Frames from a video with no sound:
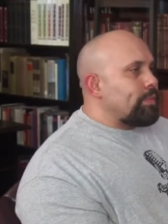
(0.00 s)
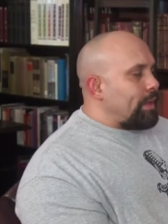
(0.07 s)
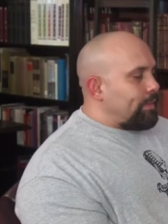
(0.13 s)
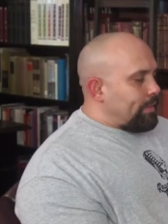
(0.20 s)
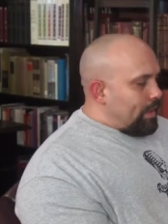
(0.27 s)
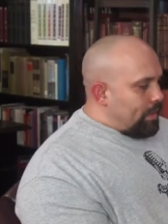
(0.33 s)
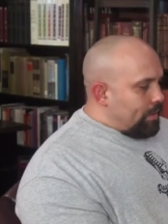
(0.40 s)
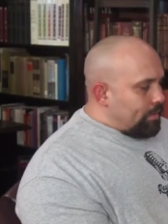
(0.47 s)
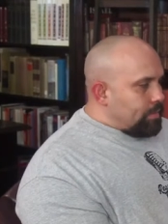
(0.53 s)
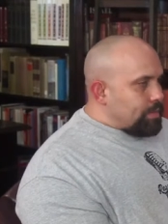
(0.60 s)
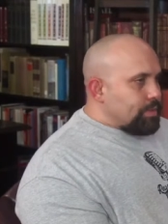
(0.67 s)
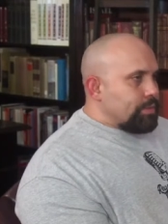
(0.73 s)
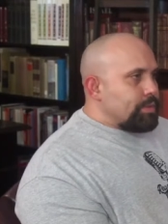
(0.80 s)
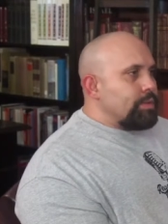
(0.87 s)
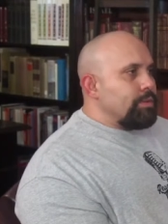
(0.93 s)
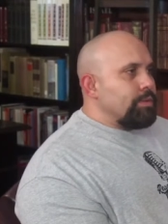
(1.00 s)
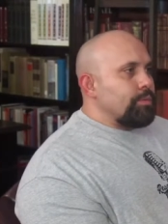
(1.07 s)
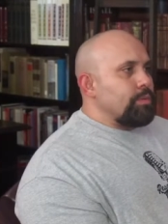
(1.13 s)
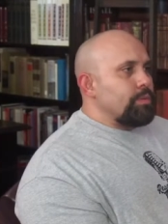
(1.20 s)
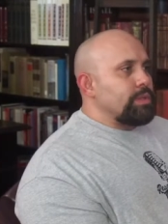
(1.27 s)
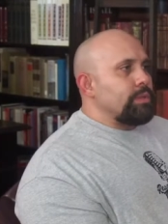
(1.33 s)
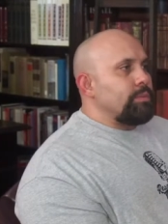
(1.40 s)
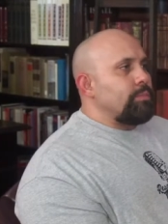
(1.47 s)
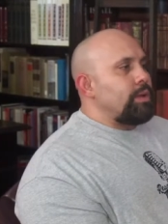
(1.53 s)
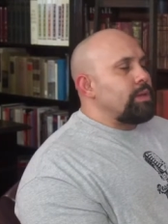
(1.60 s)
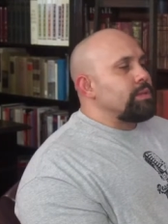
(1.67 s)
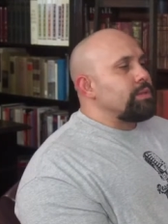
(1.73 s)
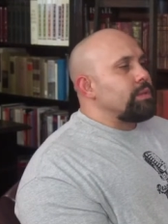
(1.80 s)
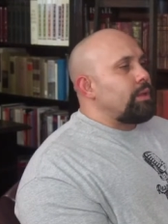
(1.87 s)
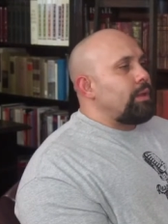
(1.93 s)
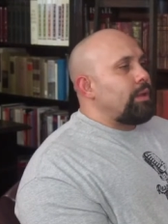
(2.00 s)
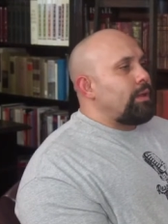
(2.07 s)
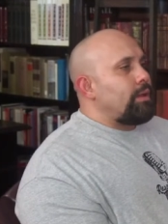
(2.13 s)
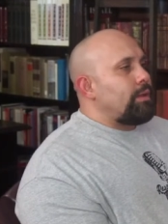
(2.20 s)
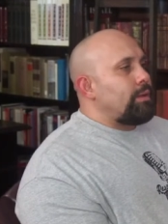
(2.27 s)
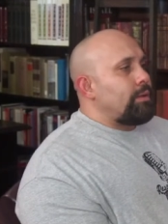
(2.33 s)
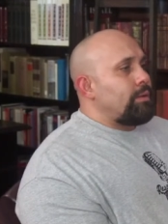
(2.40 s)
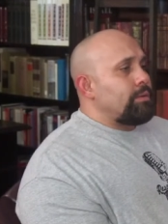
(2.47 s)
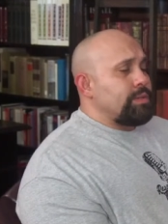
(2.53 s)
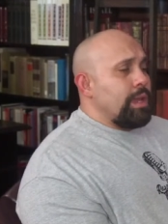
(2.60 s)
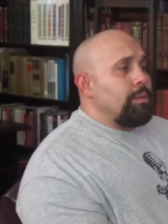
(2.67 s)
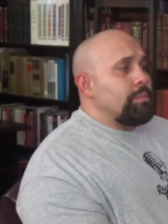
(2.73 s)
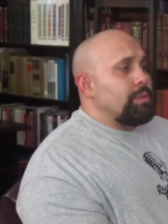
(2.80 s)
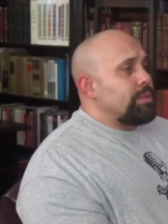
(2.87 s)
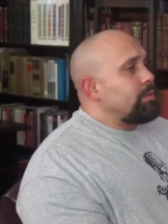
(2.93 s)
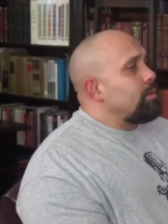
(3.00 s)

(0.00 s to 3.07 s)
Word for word: that the head of the church in Jerusalem was uh, James.